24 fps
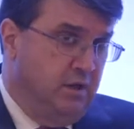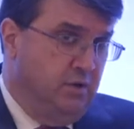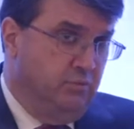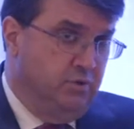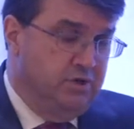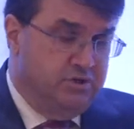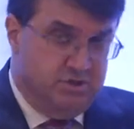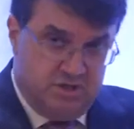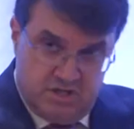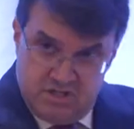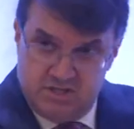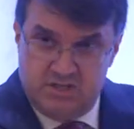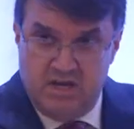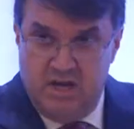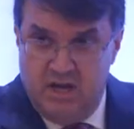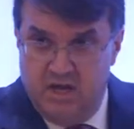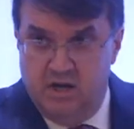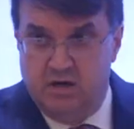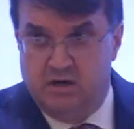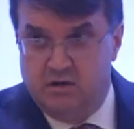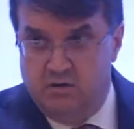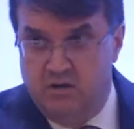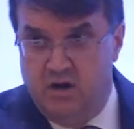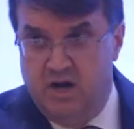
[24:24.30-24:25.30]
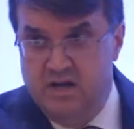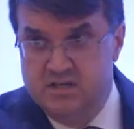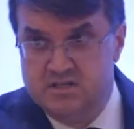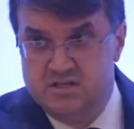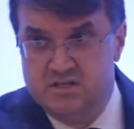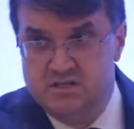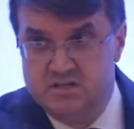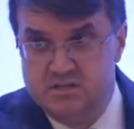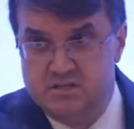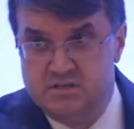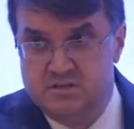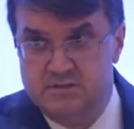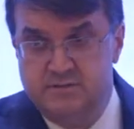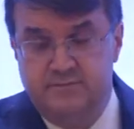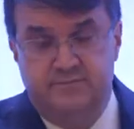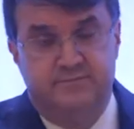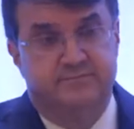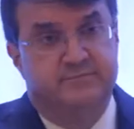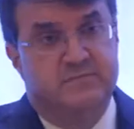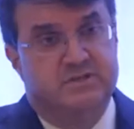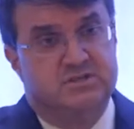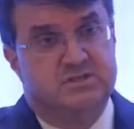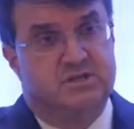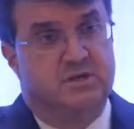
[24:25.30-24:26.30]
We just had a crisis.
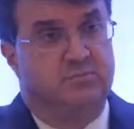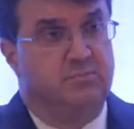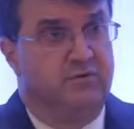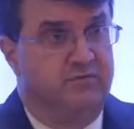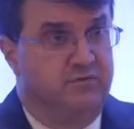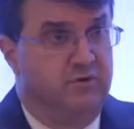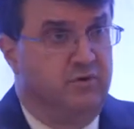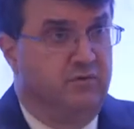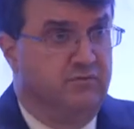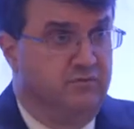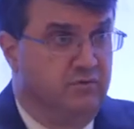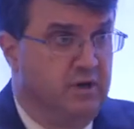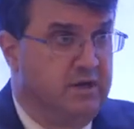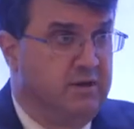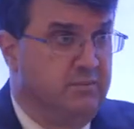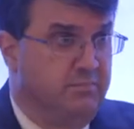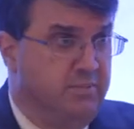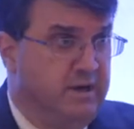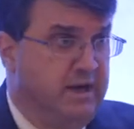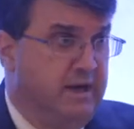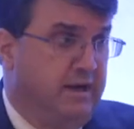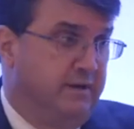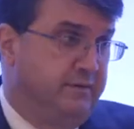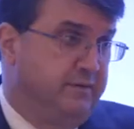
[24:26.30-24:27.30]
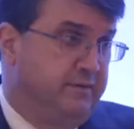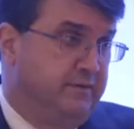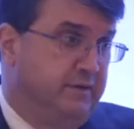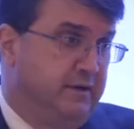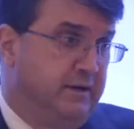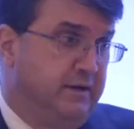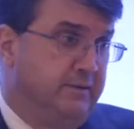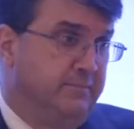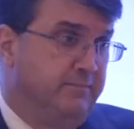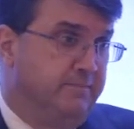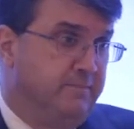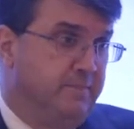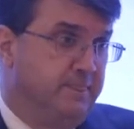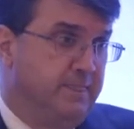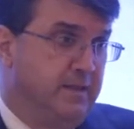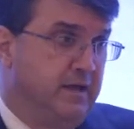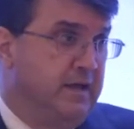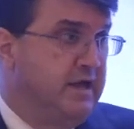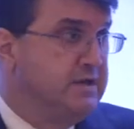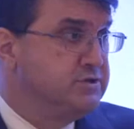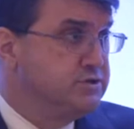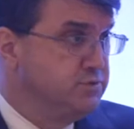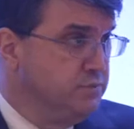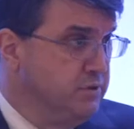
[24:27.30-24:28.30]
Some of you have read about
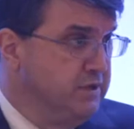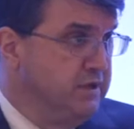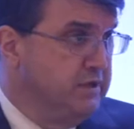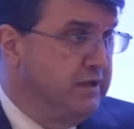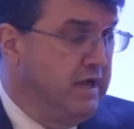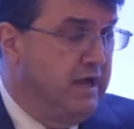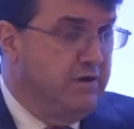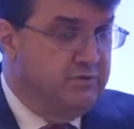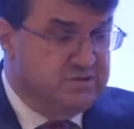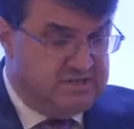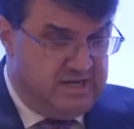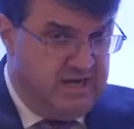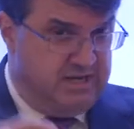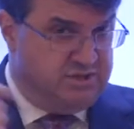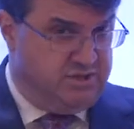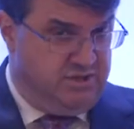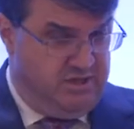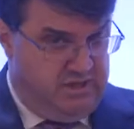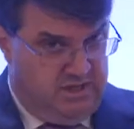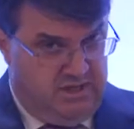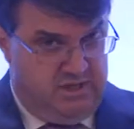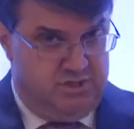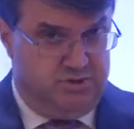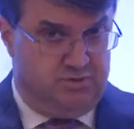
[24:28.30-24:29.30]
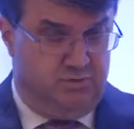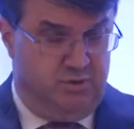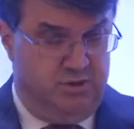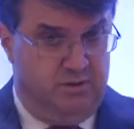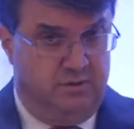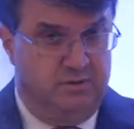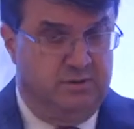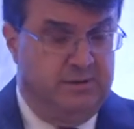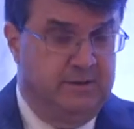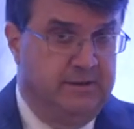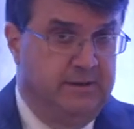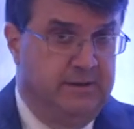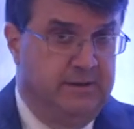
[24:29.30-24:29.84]
last week. I was actually in Israel